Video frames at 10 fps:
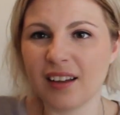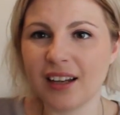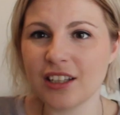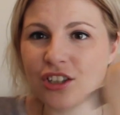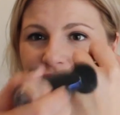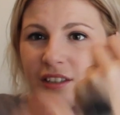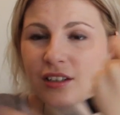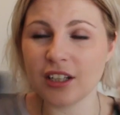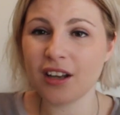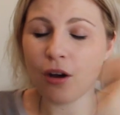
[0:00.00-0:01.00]
And it's
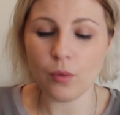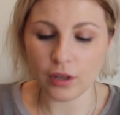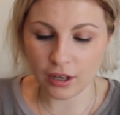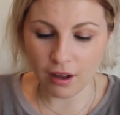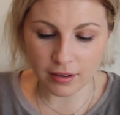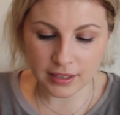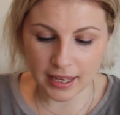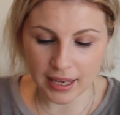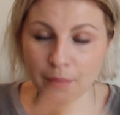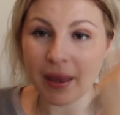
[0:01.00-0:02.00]
just, you know, you can't
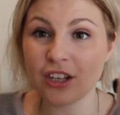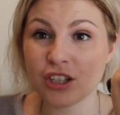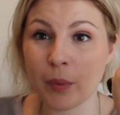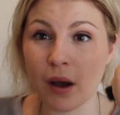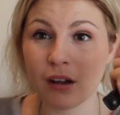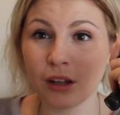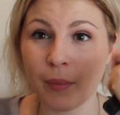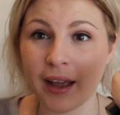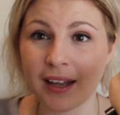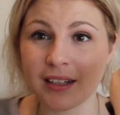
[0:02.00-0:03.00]
see any major sparkle on
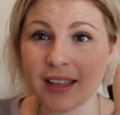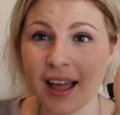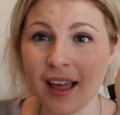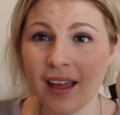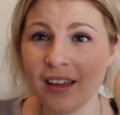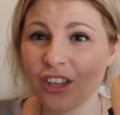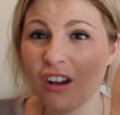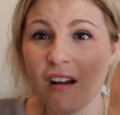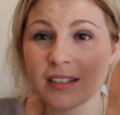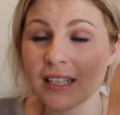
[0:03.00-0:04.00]
my hand there. You
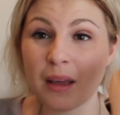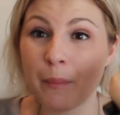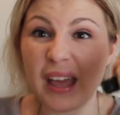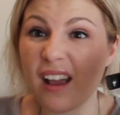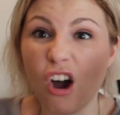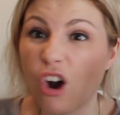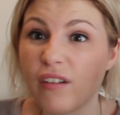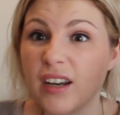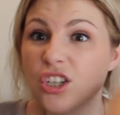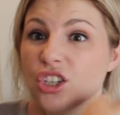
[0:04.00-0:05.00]
can't see a big
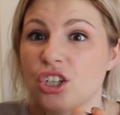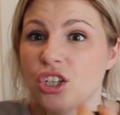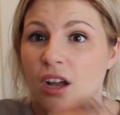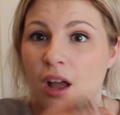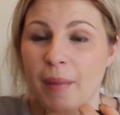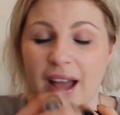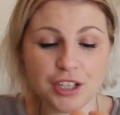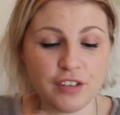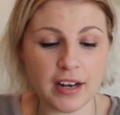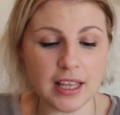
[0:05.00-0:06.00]
orange
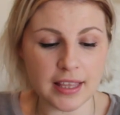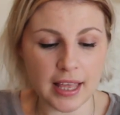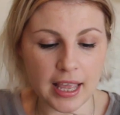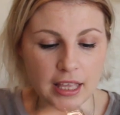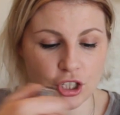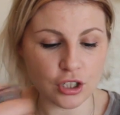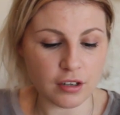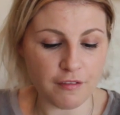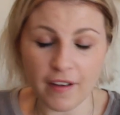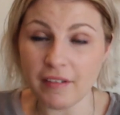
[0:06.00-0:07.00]
patch of anything. It's
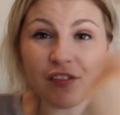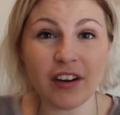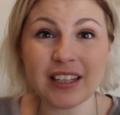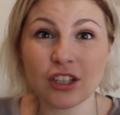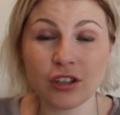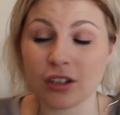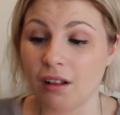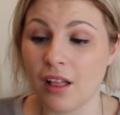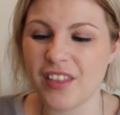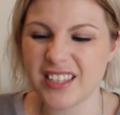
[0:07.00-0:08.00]
just very, very
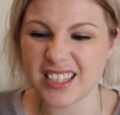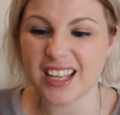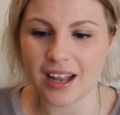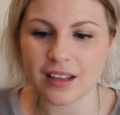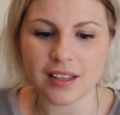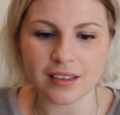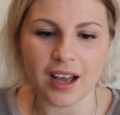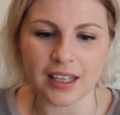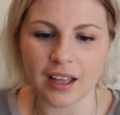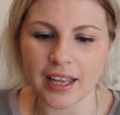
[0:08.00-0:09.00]
subtle, and this is the kind of thing that
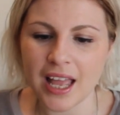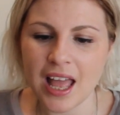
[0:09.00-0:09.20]
I like.